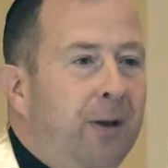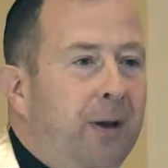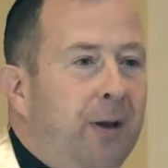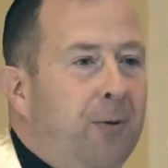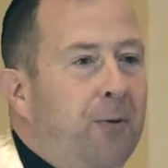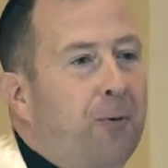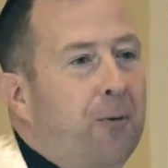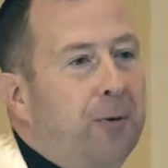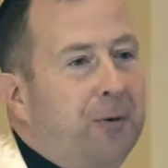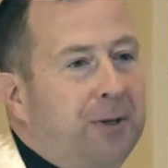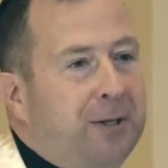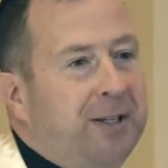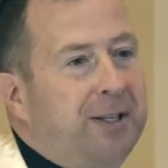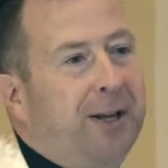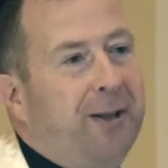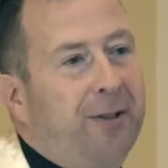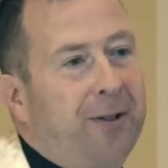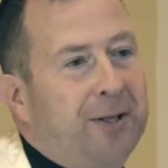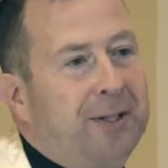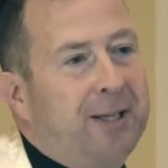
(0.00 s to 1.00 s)
in order to
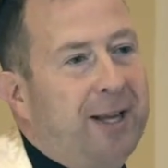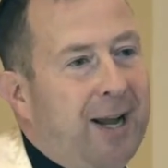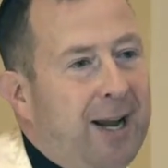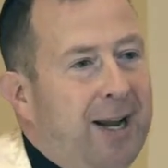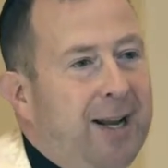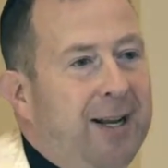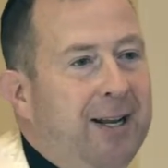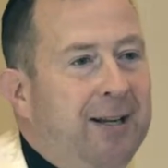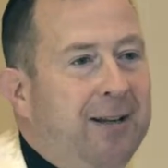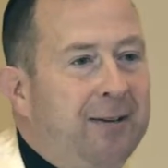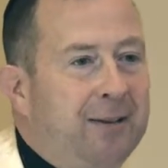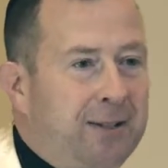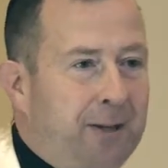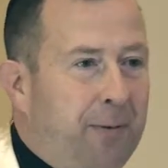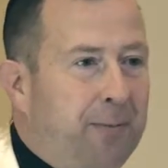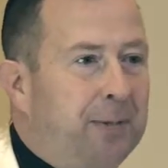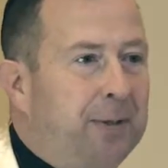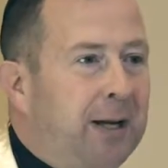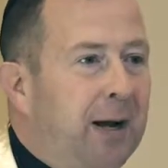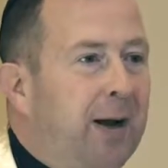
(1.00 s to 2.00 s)
tell us 80
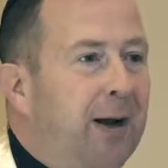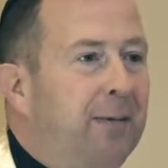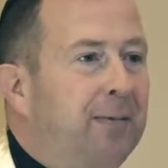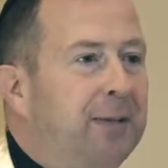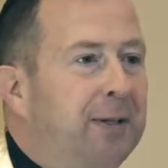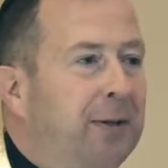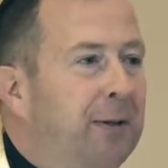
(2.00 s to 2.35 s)
sometimes